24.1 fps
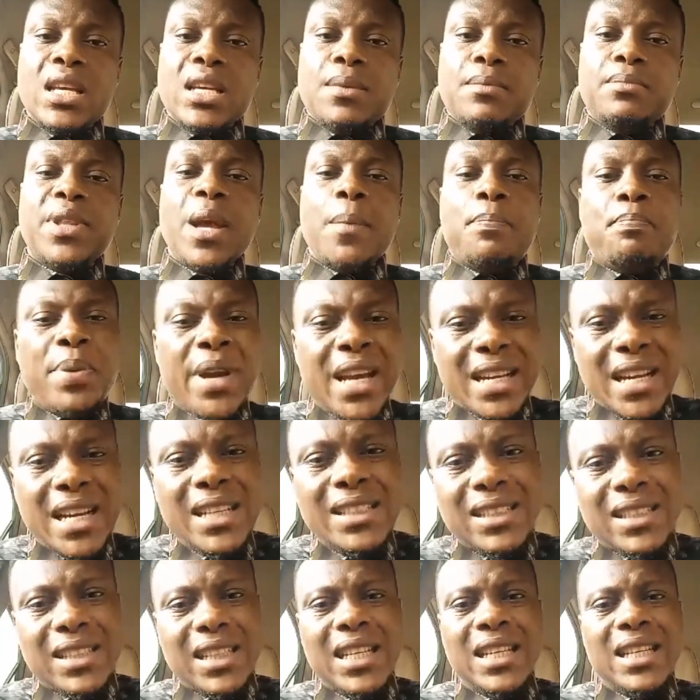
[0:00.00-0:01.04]
the
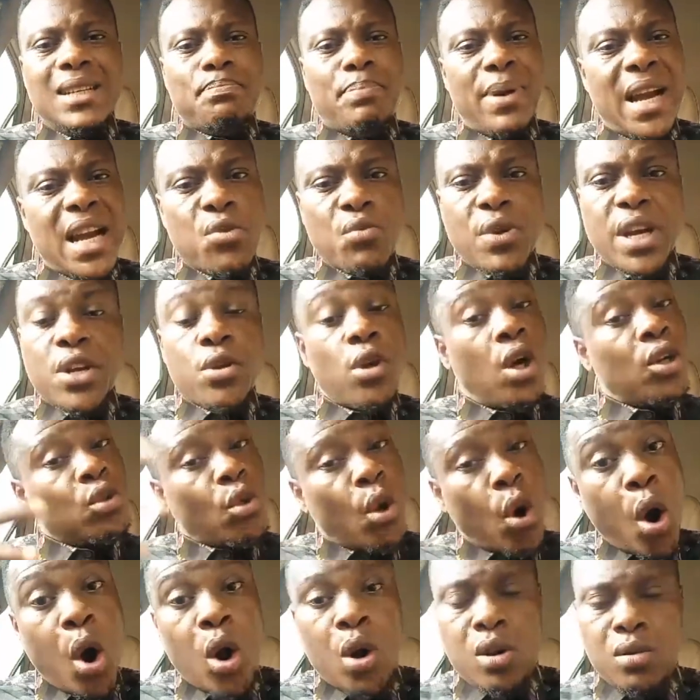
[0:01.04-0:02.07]
parents in Benue. Not all.